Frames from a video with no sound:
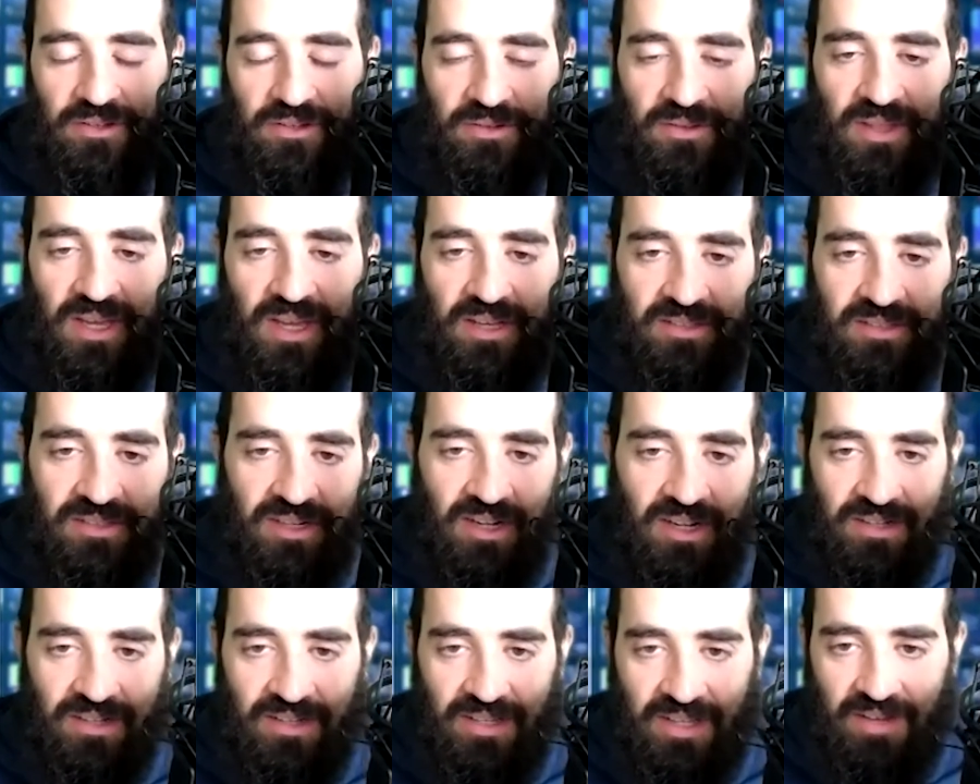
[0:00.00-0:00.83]

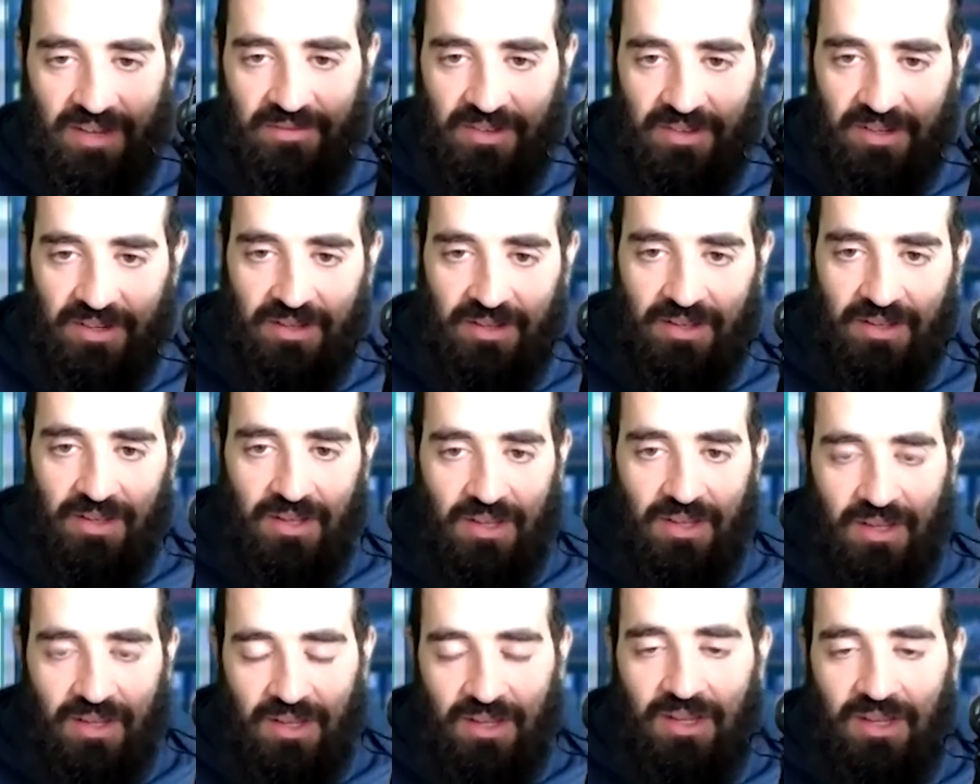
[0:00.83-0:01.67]
2011.
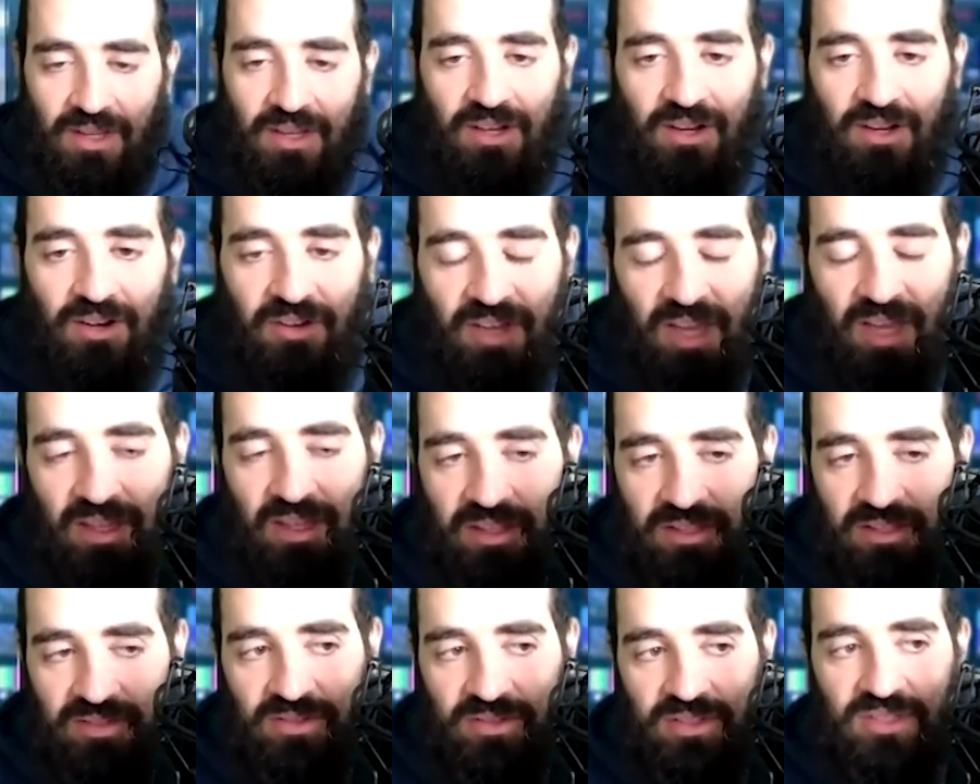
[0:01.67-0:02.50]
Hmm. Okay,
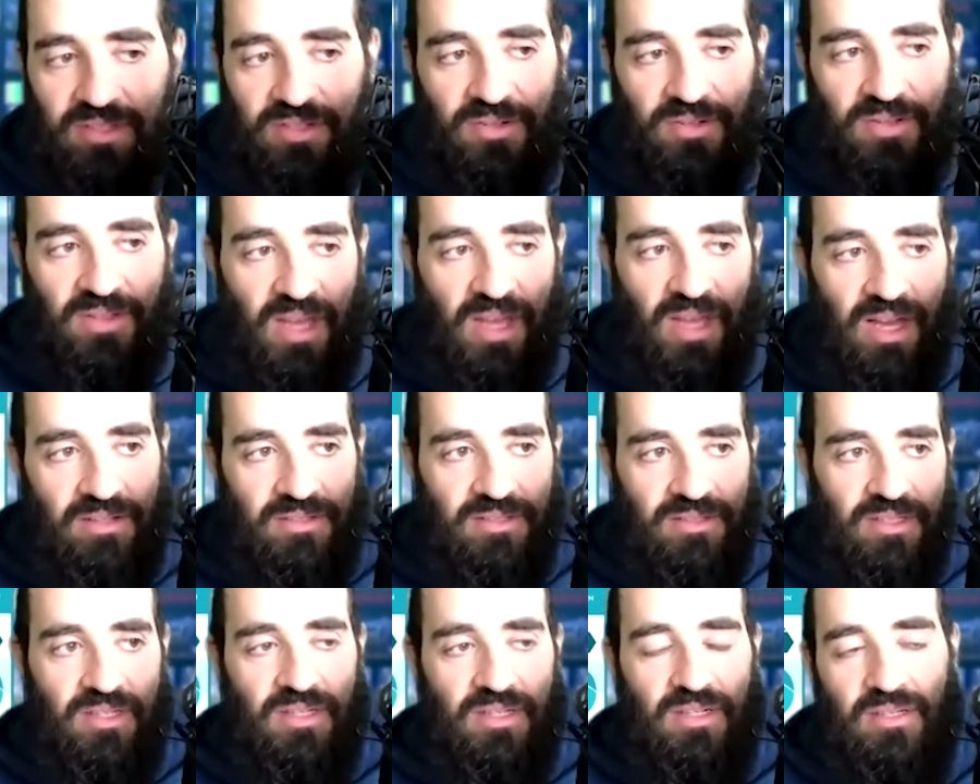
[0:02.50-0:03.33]
this was
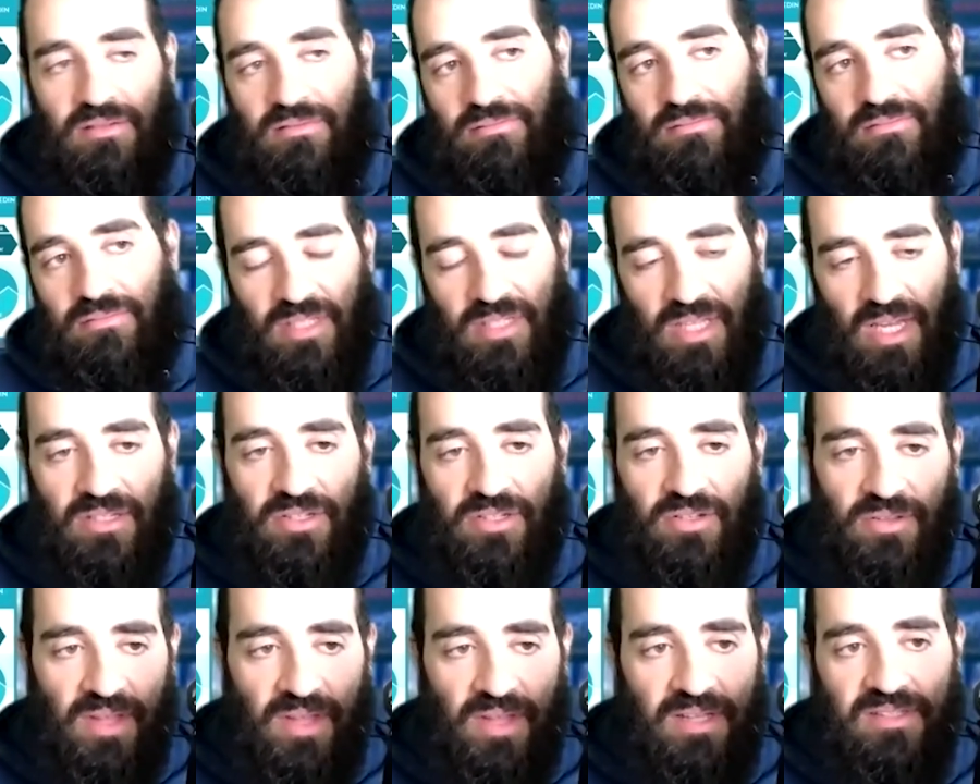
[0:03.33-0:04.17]
2000. Yeah,
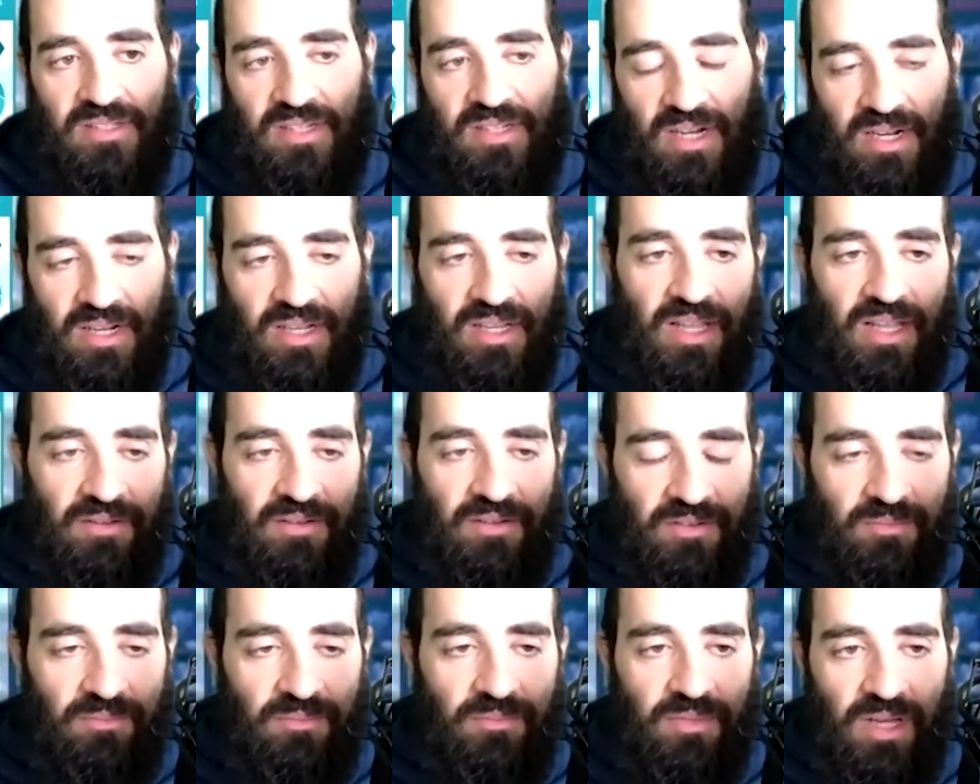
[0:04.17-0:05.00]

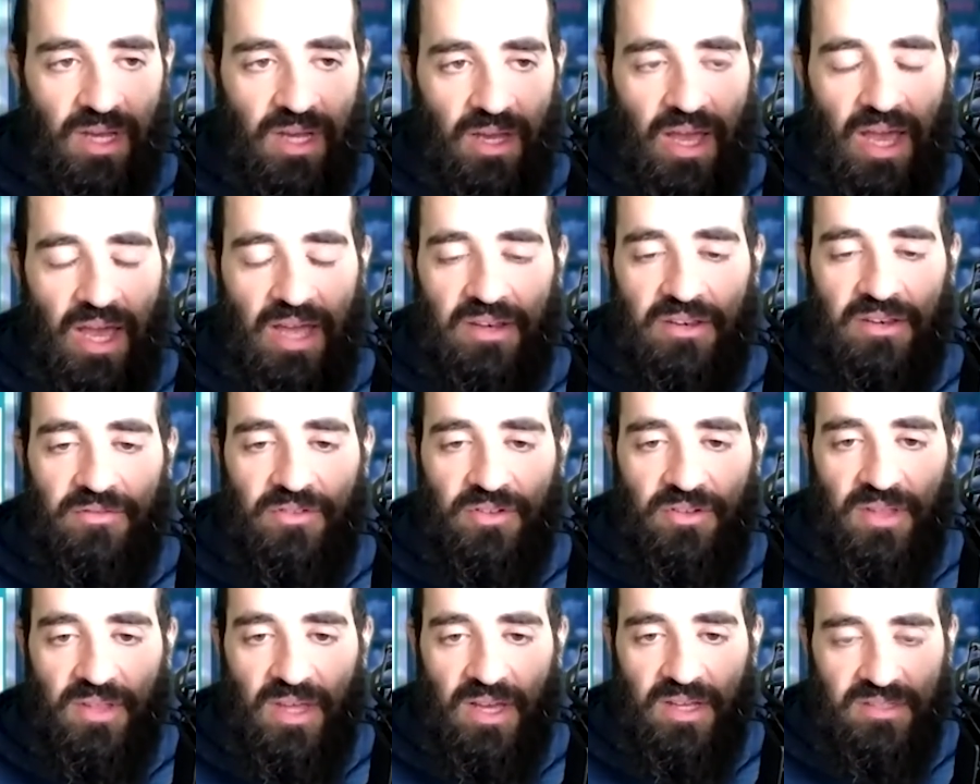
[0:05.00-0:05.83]
2011. Uh, end of
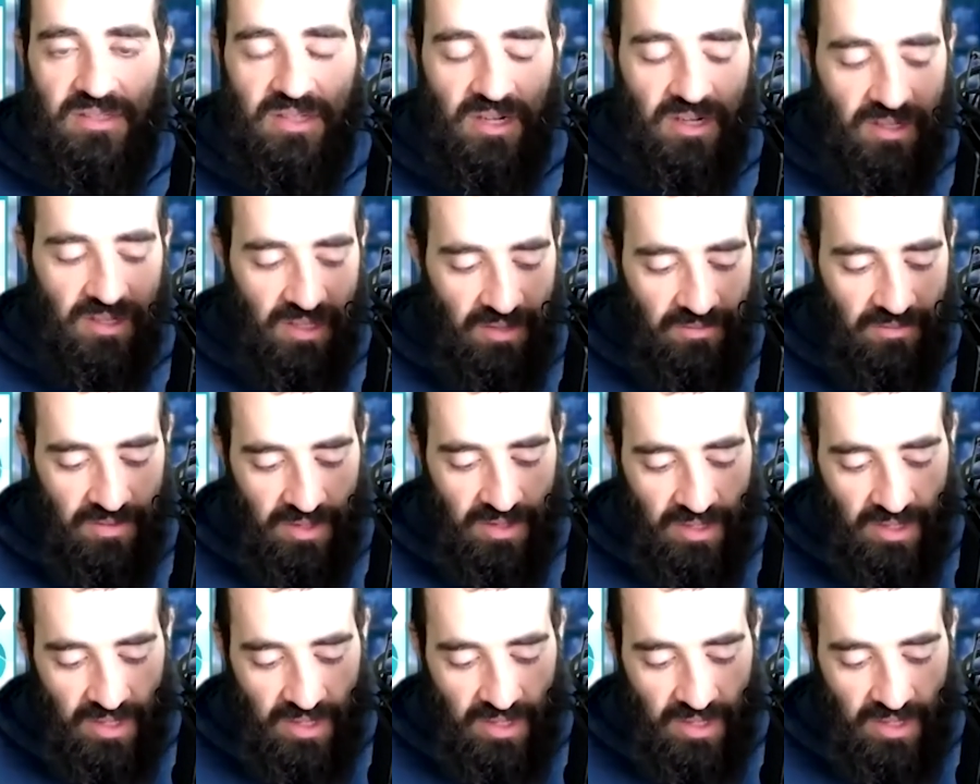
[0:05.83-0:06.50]
2011.